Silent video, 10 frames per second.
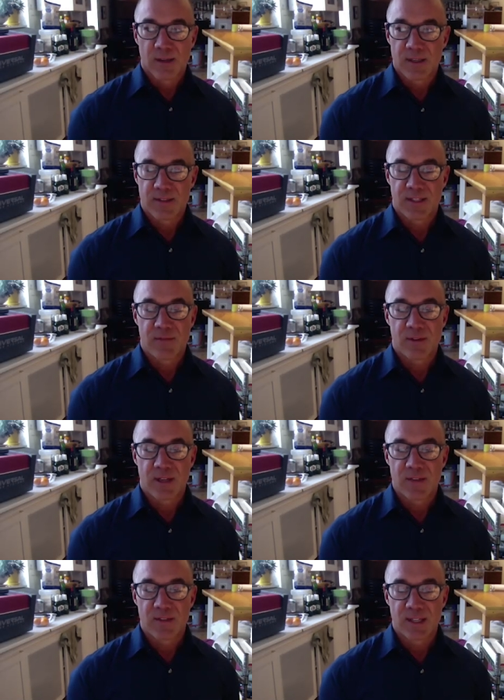I'd say for the
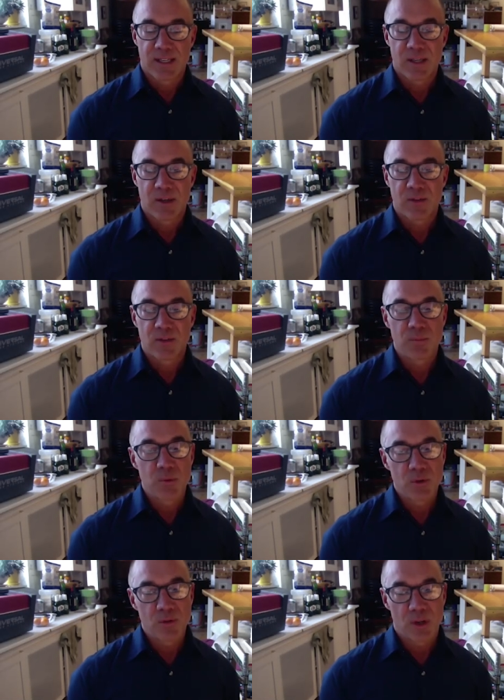last 10 years has
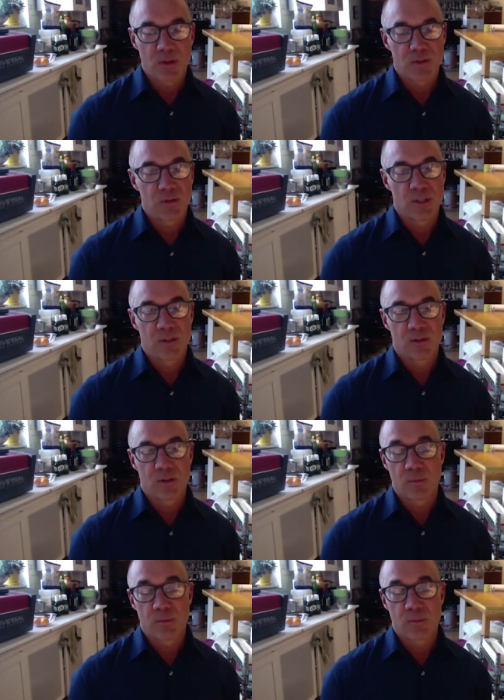moved also into